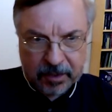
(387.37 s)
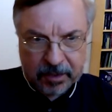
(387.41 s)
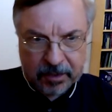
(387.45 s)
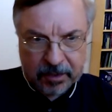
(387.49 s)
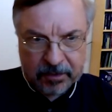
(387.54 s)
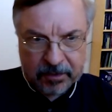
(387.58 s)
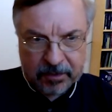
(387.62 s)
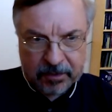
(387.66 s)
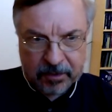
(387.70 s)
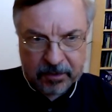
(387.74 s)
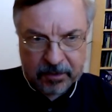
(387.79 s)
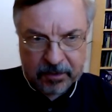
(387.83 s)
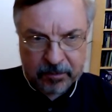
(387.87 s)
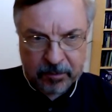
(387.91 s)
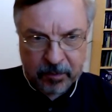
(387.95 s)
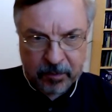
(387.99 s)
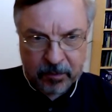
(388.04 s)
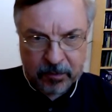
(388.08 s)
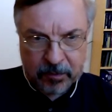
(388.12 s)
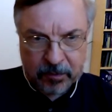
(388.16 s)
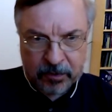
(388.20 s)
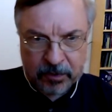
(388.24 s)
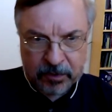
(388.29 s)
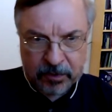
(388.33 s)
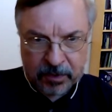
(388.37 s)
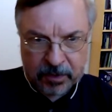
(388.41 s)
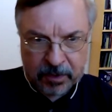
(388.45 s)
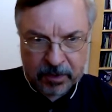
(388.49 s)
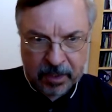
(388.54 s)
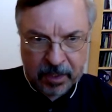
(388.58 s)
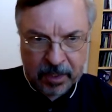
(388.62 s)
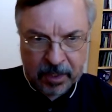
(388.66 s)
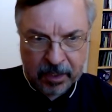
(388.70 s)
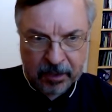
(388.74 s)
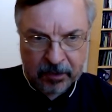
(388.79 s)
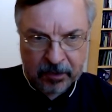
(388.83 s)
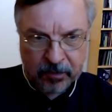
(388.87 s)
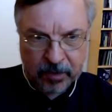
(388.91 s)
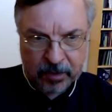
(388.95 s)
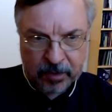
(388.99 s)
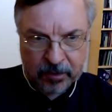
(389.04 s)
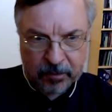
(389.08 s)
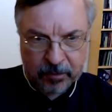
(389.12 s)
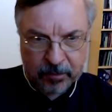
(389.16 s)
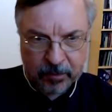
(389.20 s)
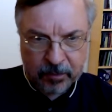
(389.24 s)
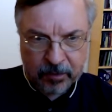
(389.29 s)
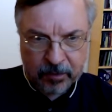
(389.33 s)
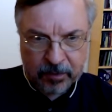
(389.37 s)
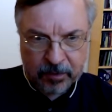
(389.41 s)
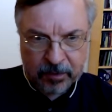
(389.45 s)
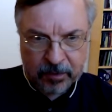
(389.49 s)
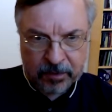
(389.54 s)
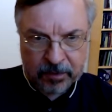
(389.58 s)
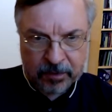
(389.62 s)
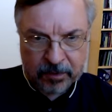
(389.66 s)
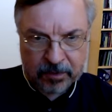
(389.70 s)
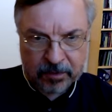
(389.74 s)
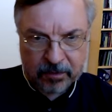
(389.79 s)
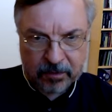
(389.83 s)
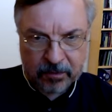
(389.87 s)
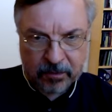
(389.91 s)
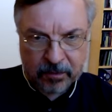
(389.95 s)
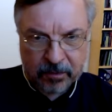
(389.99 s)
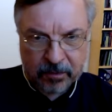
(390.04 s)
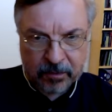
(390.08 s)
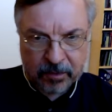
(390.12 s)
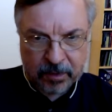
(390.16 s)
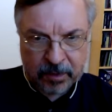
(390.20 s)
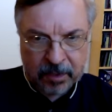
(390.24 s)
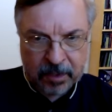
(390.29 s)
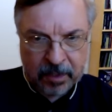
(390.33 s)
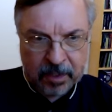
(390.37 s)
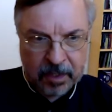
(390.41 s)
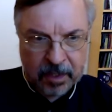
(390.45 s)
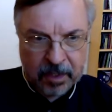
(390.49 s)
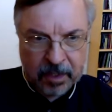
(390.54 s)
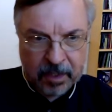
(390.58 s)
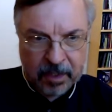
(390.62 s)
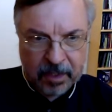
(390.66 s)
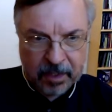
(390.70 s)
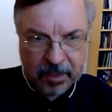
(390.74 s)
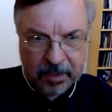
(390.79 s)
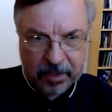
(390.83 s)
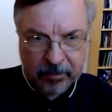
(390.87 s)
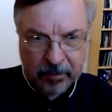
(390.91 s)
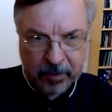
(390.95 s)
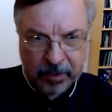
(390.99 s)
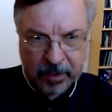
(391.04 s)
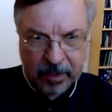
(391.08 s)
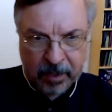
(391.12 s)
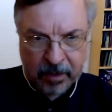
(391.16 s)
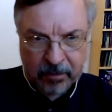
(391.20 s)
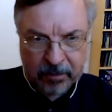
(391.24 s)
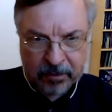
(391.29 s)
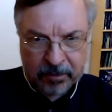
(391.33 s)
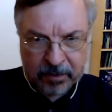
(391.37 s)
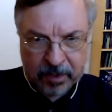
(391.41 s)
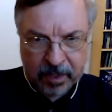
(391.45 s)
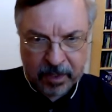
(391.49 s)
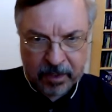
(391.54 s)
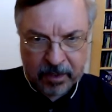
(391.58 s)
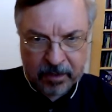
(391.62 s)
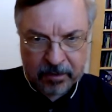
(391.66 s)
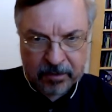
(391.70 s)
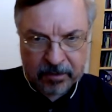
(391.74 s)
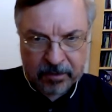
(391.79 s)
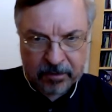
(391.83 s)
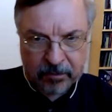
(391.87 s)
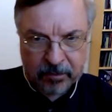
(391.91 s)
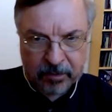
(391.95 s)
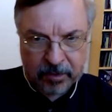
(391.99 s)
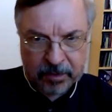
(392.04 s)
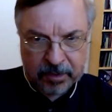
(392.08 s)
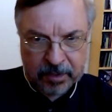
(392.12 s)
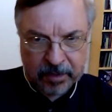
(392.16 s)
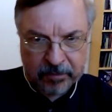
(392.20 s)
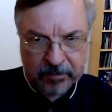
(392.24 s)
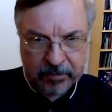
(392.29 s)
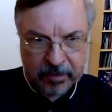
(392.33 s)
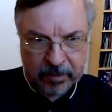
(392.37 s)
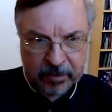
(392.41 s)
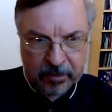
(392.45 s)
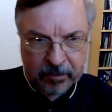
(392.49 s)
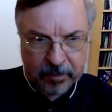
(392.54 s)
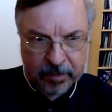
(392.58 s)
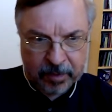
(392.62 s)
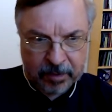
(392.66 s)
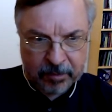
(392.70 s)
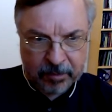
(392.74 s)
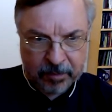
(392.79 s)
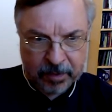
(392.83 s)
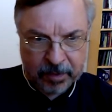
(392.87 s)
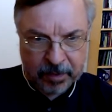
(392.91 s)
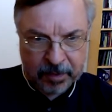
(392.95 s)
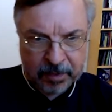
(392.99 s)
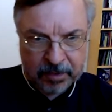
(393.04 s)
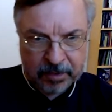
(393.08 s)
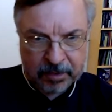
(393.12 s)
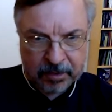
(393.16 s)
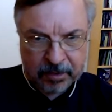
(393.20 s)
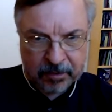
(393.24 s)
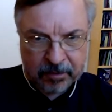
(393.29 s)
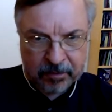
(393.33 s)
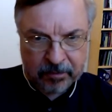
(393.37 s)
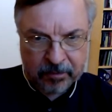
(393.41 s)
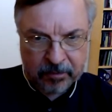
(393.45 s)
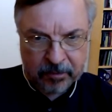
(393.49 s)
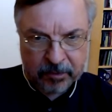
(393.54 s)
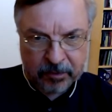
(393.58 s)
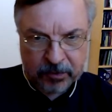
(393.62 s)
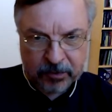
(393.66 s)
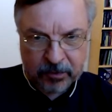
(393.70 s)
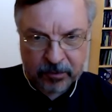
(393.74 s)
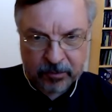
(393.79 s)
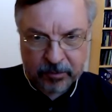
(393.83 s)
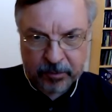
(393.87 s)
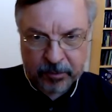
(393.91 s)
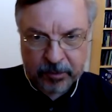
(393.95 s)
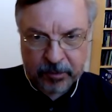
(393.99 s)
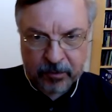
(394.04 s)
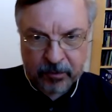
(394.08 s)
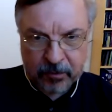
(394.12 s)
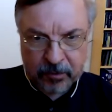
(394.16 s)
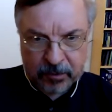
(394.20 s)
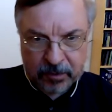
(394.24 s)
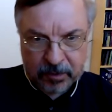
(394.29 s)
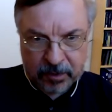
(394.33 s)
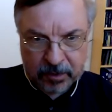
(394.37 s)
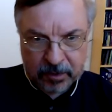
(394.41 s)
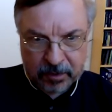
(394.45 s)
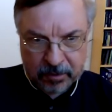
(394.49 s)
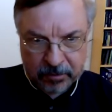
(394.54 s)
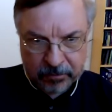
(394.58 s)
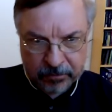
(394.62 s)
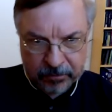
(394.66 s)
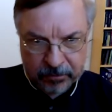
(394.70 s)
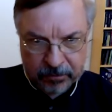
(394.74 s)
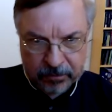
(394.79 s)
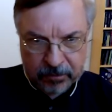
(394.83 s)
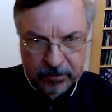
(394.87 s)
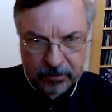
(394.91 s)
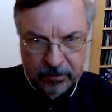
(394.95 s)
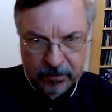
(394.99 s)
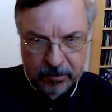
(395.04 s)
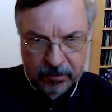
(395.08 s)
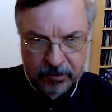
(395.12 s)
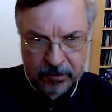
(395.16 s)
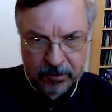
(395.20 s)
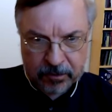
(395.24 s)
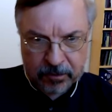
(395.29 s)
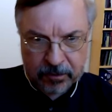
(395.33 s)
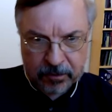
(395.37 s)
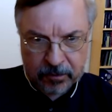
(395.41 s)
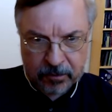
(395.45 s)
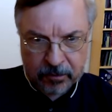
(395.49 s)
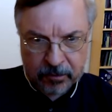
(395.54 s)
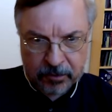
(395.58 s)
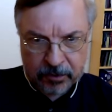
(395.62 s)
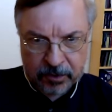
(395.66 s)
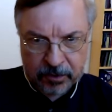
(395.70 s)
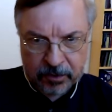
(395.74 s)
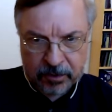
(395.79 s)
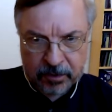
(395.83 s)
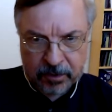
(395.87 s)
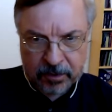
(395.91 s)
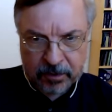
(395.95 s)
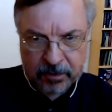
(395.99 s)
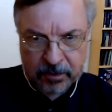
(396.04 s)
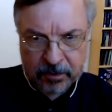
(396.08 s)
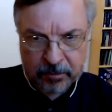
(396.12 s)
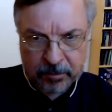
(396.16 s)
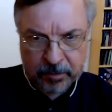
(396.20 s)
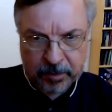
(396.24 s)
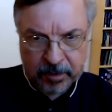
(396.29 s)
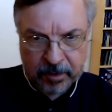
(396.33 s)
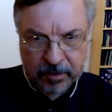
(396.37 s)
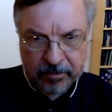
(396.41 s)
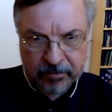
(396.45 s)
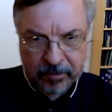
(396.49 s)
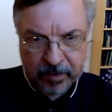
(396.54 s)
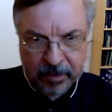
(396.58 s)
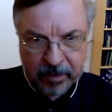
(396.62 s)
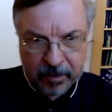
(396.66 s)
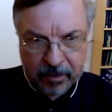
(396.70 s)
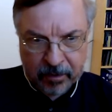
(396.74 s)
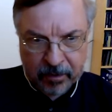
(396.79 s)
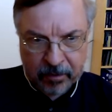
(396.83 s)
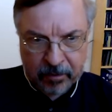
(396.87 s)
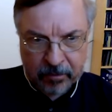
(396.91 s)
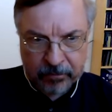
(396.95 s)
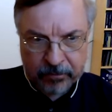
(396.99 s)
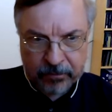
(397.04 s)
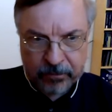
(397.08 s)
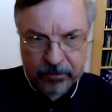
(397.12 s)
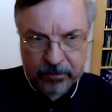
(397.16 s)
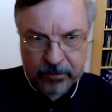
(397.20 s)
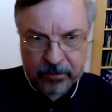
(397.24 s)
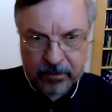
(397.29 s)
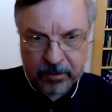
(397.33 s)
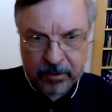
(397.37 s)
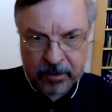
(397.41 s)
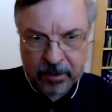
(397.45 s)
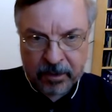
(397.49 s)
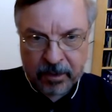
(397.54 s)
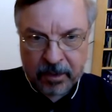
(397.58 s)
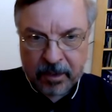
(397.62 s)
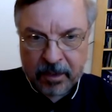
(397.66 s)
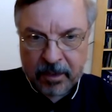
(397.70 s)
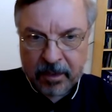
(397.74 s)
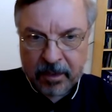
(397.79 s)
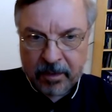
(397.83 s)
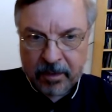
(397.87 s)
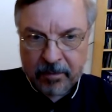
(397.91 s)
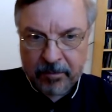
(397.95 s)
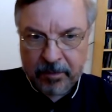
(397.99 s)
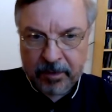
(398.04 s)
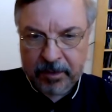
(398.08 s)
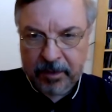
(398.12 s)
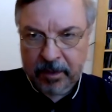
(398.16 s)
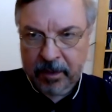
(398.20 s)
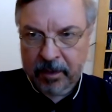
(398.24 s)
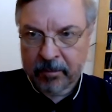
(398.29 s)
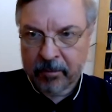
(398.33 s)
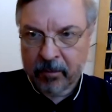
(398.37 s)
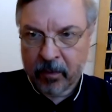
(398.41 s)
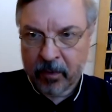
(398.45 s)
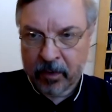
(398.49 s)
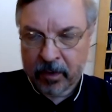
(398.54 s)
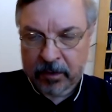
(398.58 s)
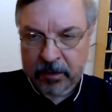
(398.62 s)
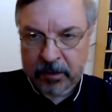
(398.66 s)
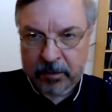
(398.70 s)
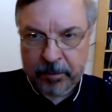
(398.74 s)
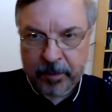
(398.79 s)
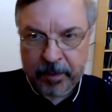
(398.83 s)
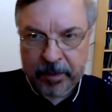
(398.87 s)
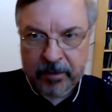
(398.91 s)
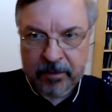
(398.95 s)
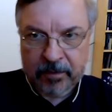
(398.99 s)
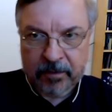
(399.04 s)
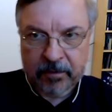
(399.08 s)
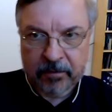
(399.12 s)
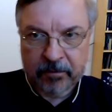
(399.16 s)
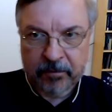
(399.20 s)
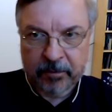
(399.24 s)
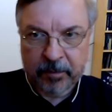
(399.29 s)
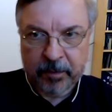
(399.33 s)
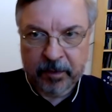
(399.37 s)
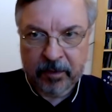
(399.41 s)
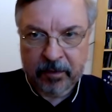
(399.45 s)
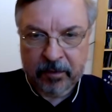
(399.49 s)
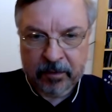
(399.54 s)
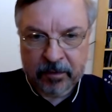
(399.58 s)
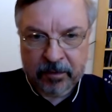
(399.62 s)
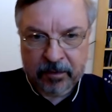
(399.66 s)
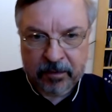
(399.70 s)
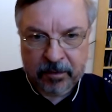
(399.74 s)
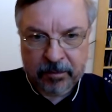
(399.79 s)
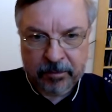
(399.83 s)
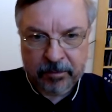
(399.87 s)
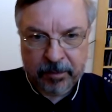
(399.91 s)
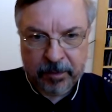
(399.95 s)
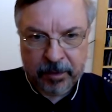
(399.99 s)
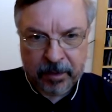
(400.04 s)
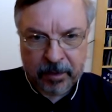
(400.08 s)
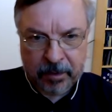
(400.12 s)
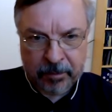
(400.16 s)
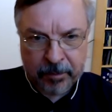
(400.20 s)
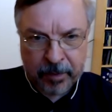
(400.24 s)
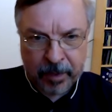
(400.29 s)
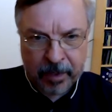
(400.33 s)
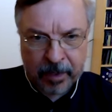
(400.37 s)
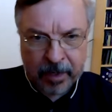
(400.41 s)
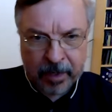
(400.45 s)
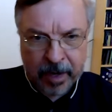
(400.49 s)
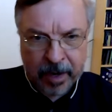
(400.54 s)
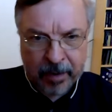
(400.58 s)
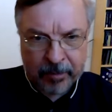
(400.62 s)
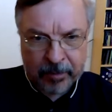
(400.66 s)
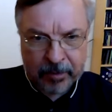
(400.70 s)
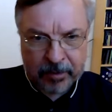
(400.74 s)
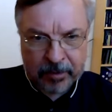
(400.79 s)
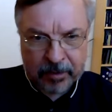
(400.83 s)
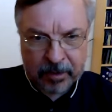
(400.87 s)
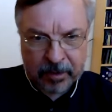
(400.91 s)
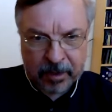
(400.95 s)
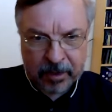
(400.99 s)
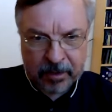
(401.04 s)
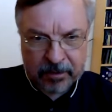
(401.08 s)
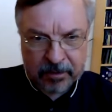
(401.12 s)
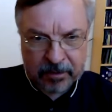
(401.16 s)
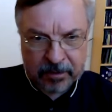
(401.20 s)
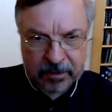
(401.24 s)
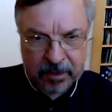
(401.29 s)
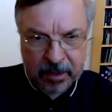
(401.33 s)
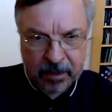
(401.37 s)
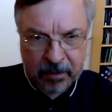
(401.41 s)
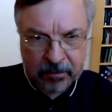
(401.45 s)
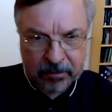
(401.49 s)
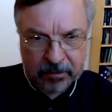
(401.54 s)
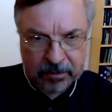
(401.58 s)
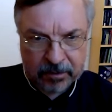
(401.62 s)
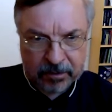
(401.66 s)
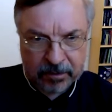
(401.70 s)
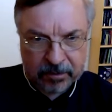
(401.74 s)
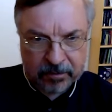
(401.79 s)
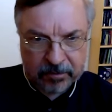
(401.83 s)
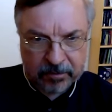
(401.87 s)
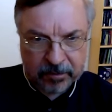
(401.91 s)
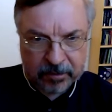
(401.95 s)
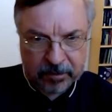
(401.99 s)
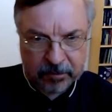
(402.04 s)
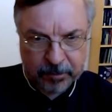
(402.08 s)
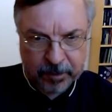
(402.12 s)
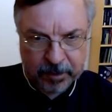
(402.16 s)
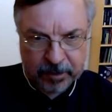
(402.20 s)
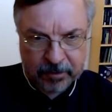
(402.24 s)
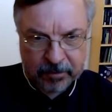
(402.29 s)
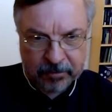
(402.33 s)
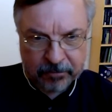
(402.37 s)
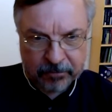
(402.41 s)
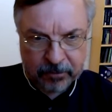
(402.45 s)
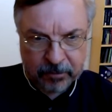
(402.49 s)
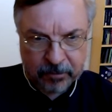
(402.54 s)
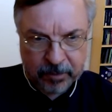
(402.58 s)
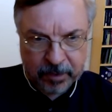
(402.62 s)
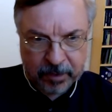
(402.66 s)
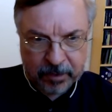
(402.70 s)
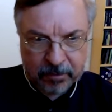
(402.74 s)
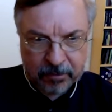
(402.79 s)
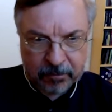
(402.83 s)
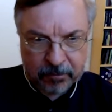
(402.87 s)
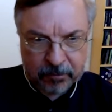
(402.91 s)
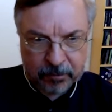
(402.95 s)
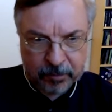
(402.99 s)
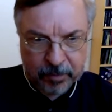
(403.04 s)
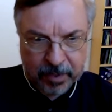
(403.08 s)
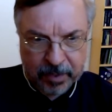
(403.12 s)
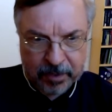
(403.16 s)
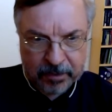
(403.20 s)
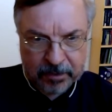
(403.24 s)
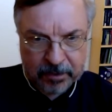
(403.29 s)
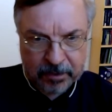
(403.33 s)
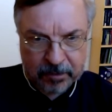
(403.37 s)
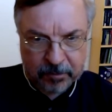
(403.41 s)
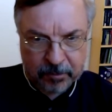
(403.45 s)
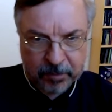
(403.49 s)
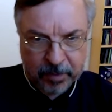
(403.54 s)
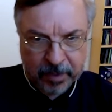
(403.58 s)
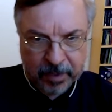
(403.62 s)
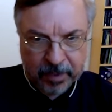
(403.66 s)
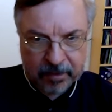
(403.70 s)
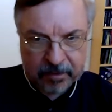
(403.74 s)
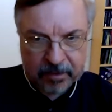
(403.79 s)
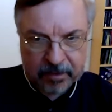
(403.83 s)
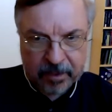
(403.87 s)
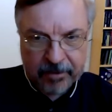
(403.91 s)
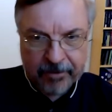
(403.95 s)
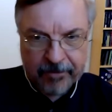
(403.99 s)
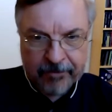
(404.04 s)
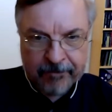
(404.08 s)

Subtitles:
And since most children are high transporters, during the 1 hour cycles, it will never equilibrate, and we should be using the physiologic solutions such as Bicavera or Physiologic, but they're more expensive because the bicarbonate gas is out and it's expensive to make those plastic bags.